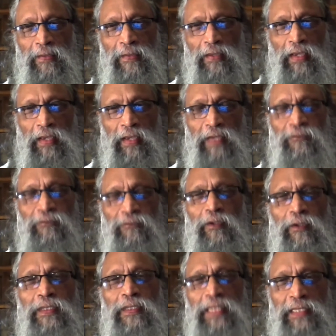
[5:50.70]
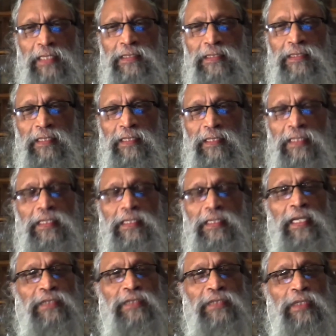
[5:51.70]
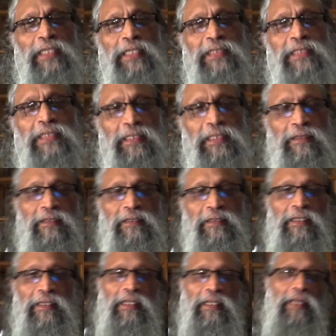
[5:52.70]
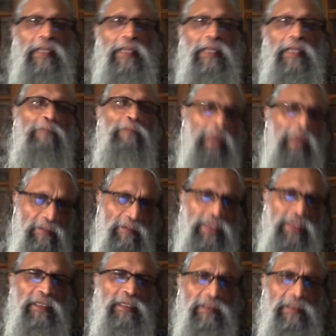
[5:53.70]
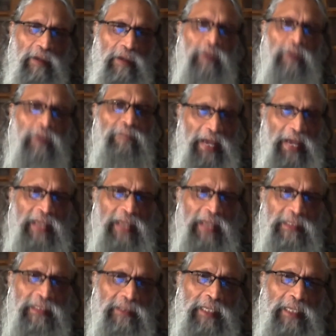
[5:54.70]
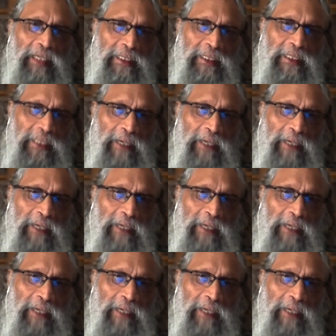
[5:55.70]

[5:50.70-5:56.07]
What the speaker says: And for that, a little isolation may be not bad idea.